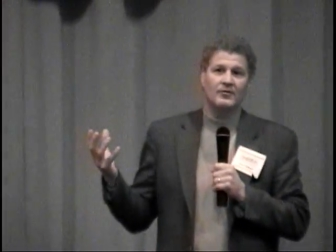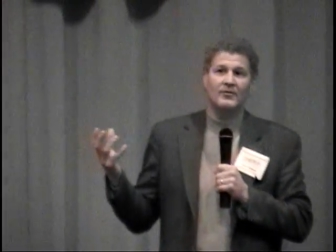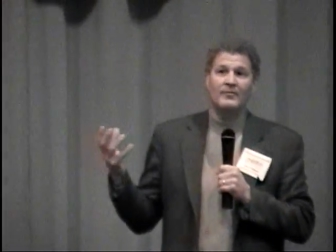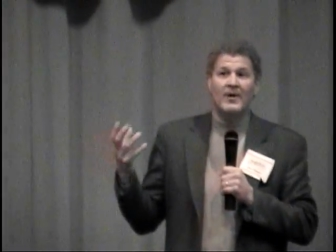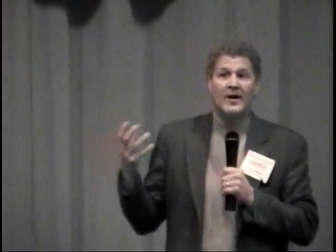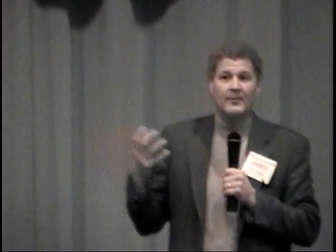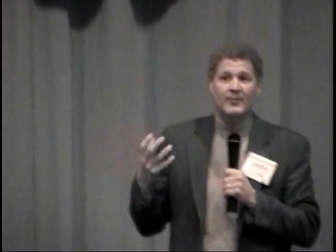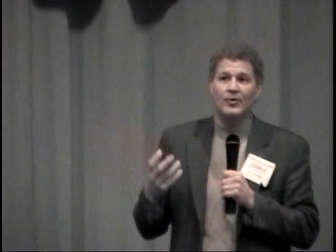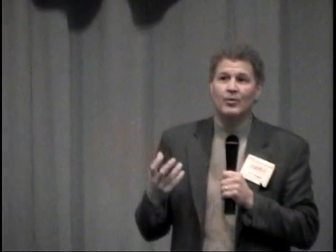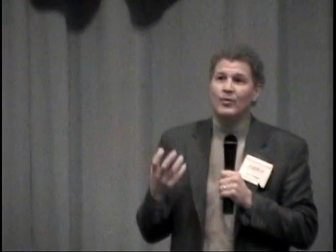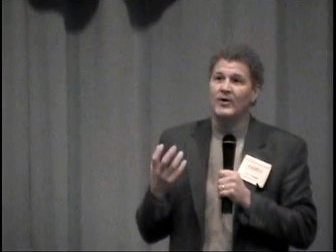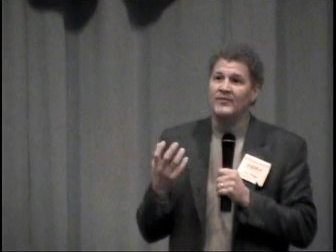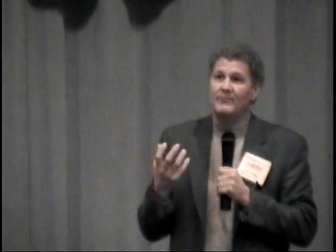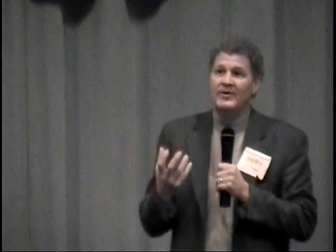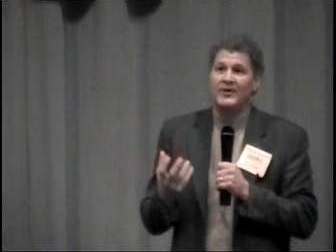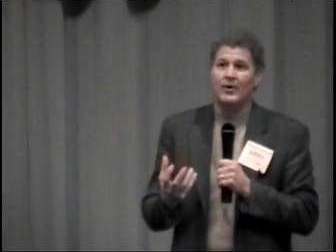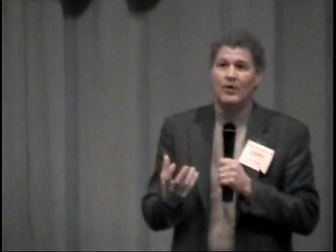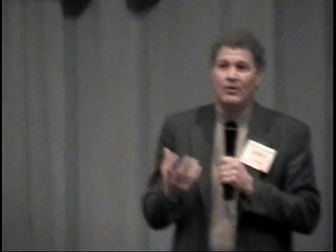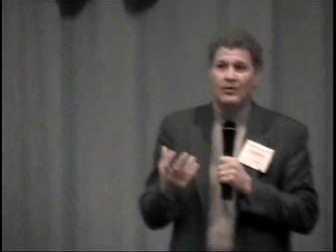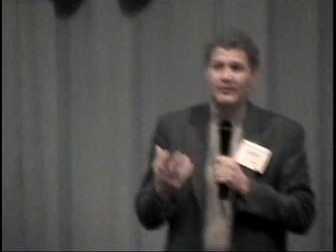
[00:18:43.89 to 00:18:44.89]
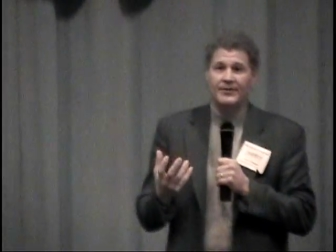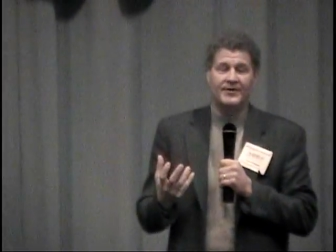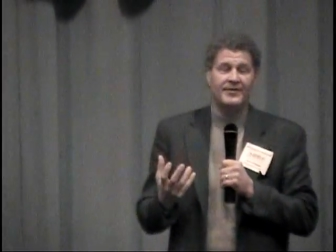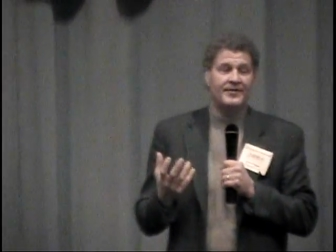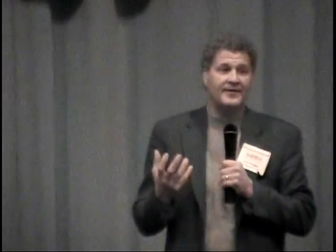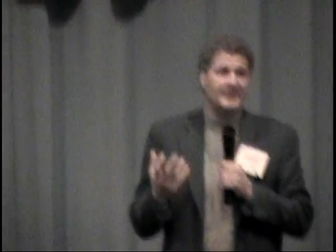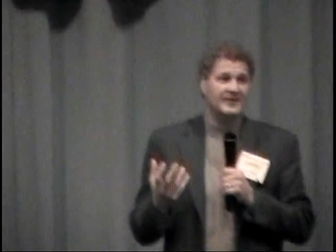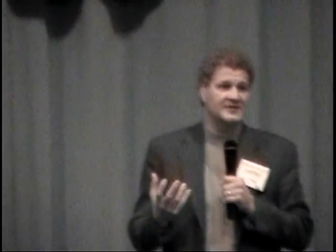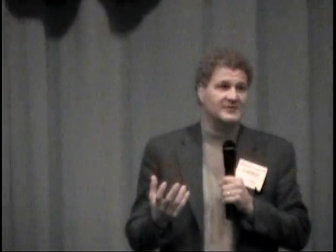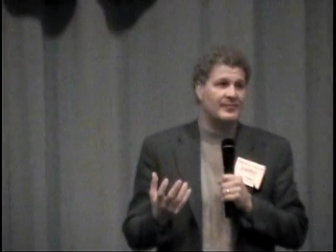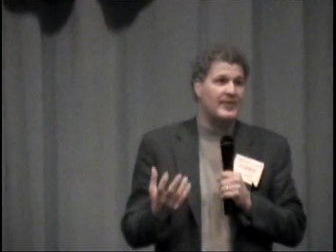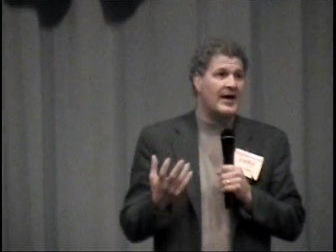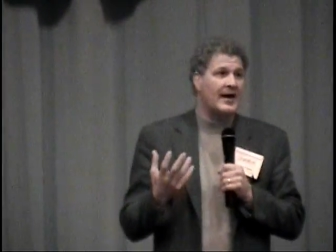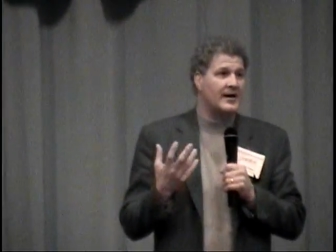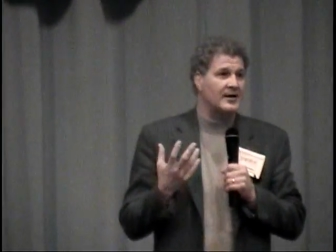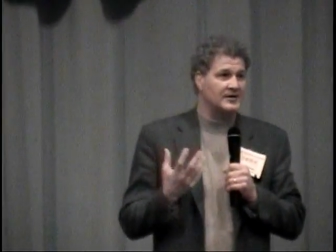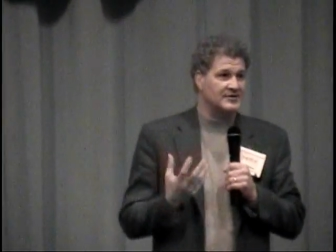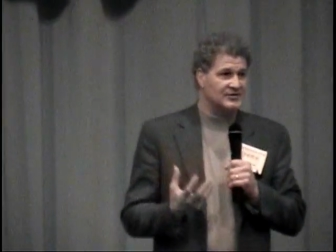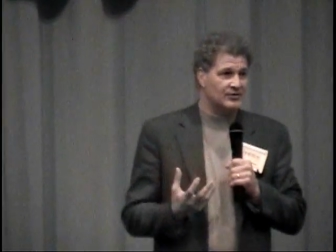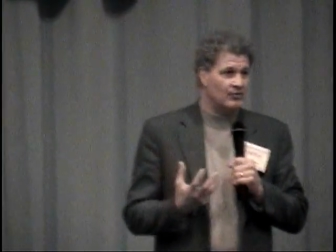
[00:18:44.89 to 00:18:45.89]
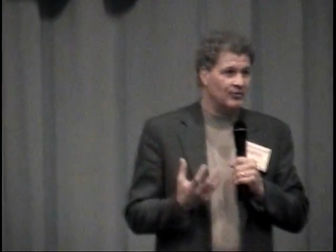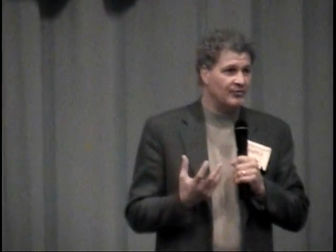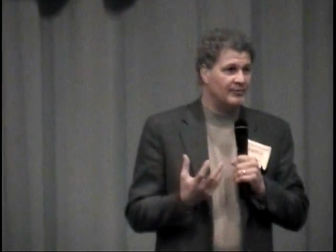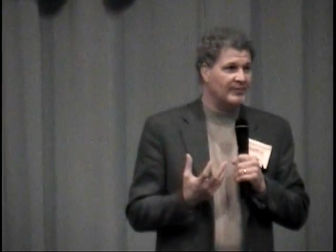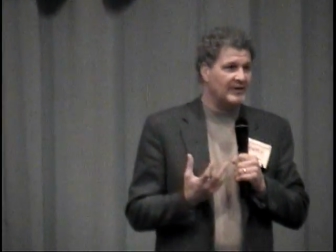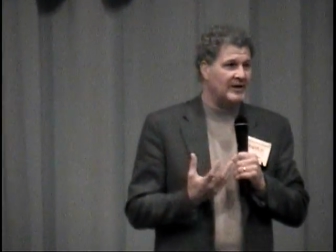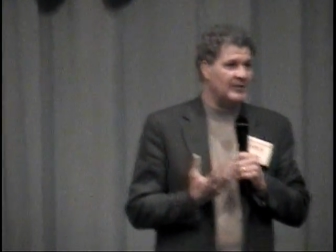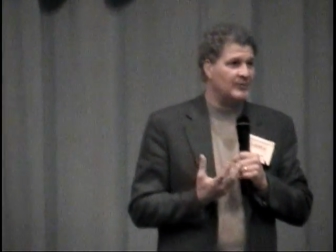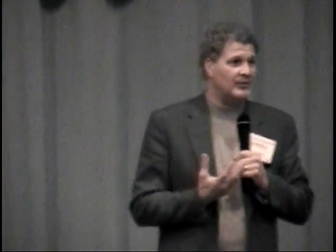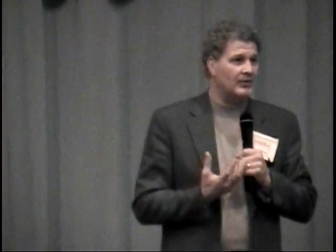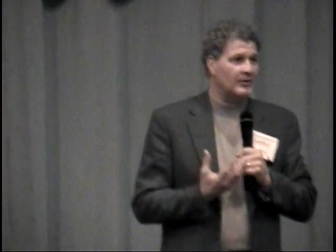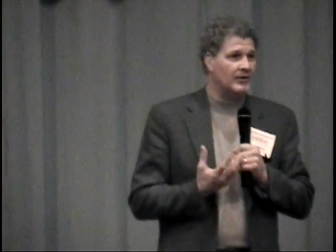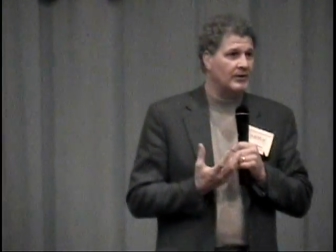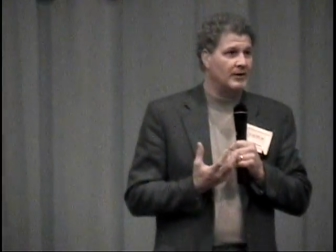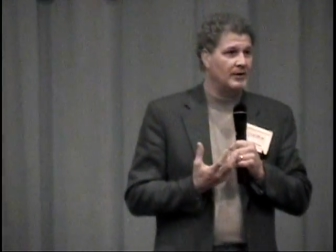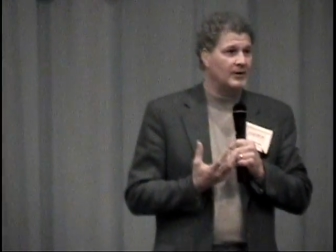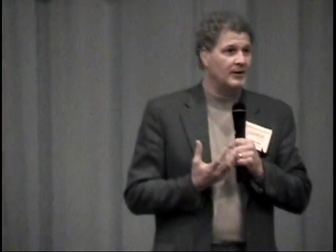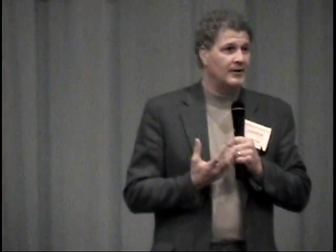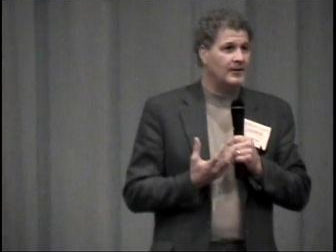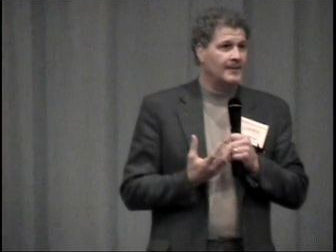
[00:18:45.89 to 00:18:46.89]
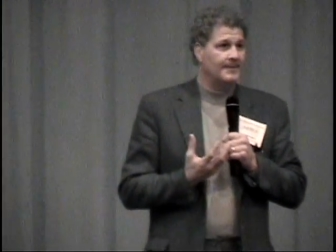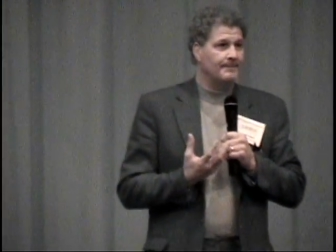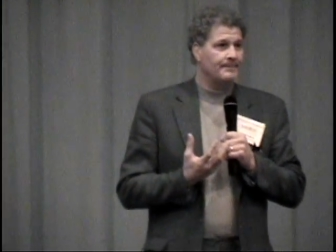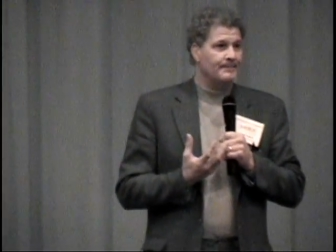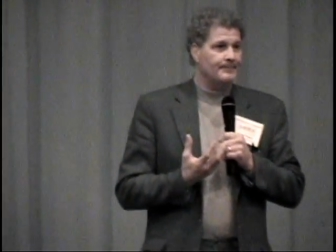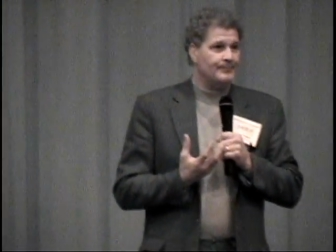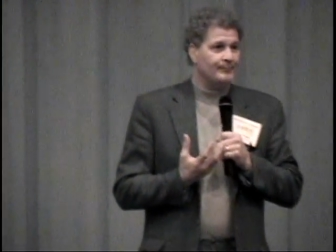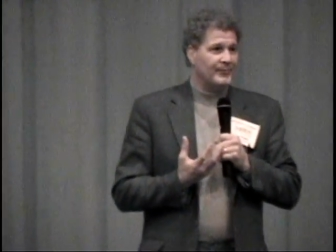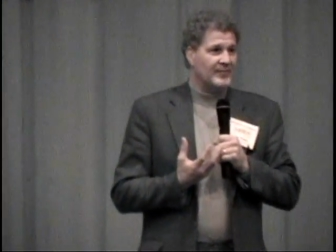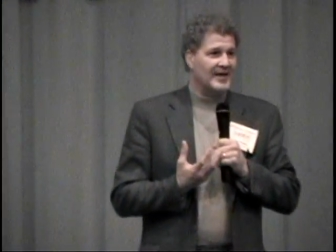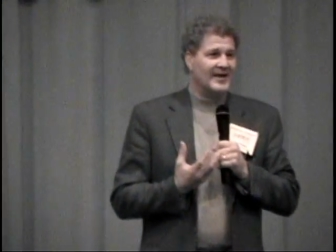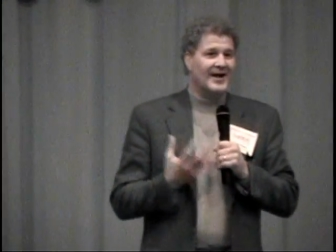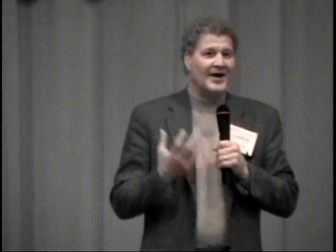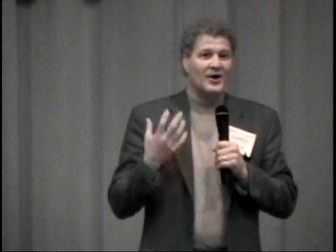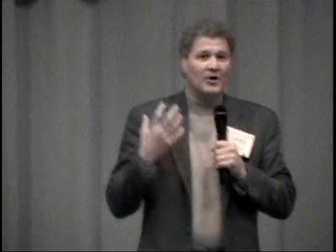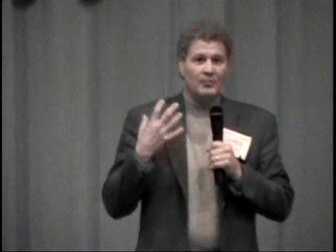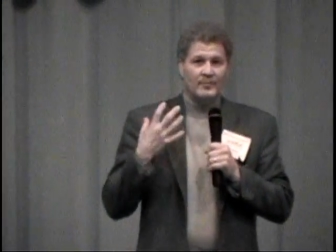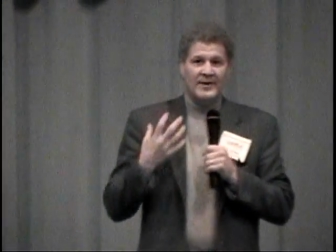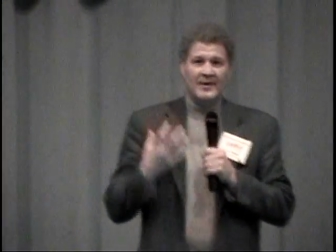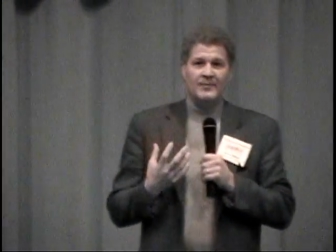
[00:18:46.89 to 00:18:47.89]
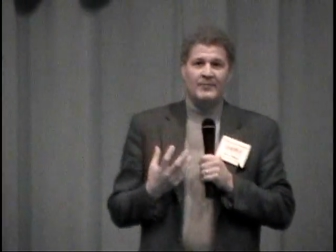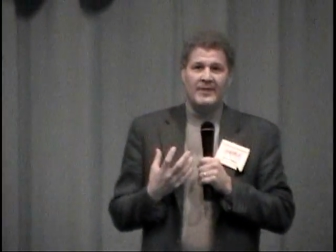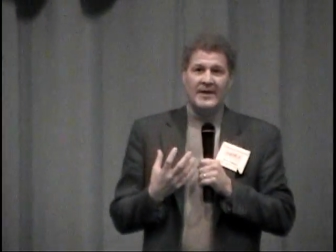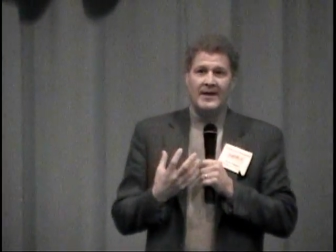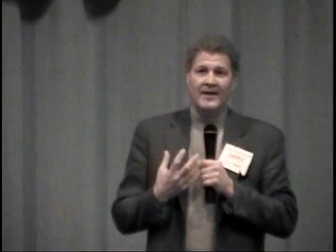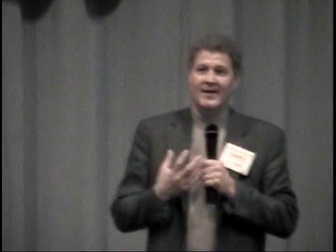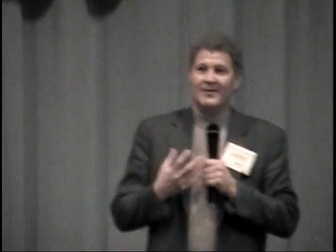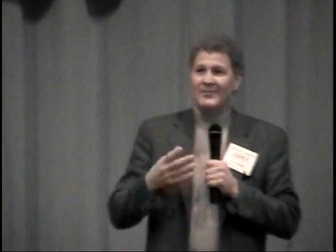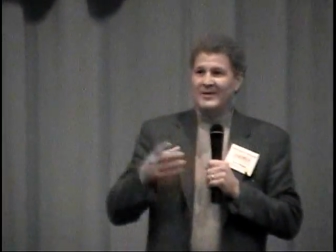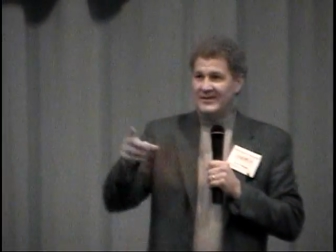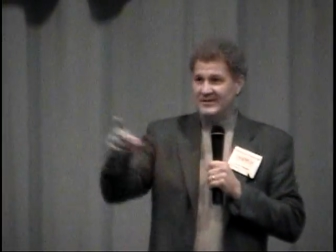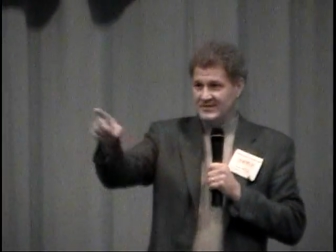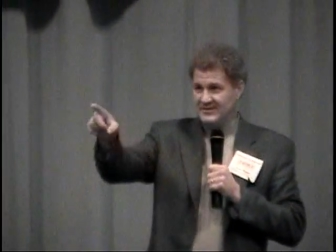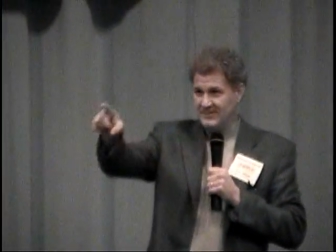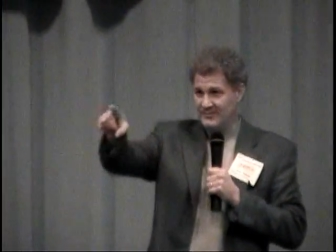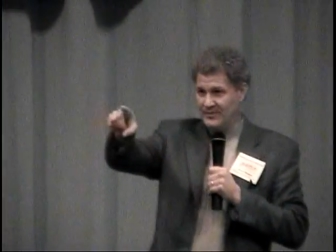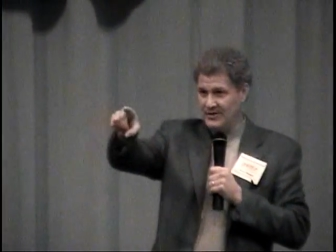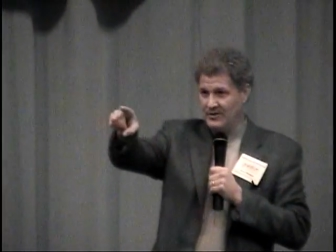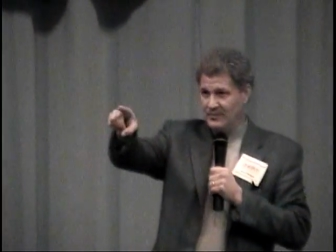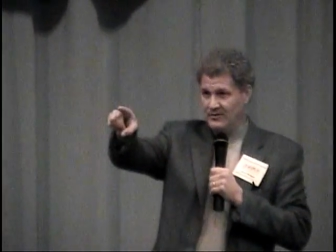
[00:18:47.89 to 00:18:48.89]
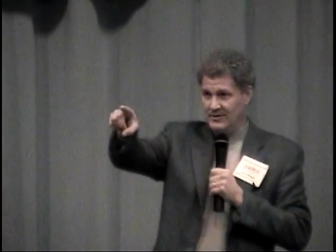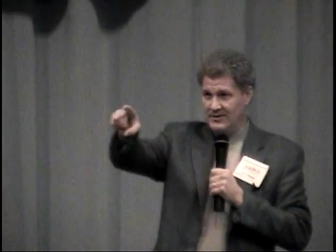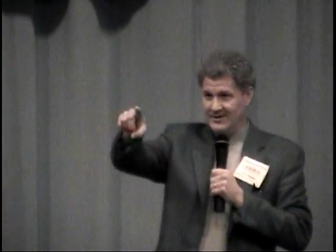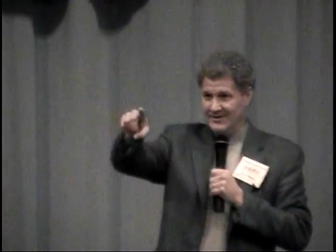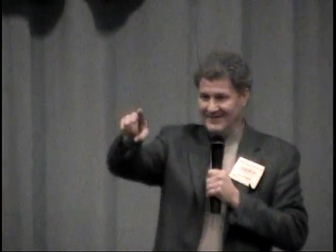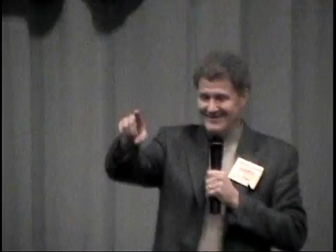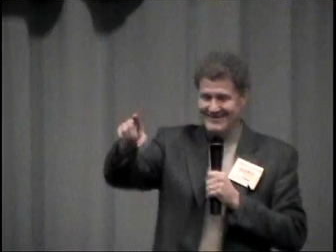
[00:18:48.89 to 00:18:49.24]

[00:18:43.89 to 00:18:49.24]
Remember, we've been holding things back, us old people. And I don't mean me, I mean some of you.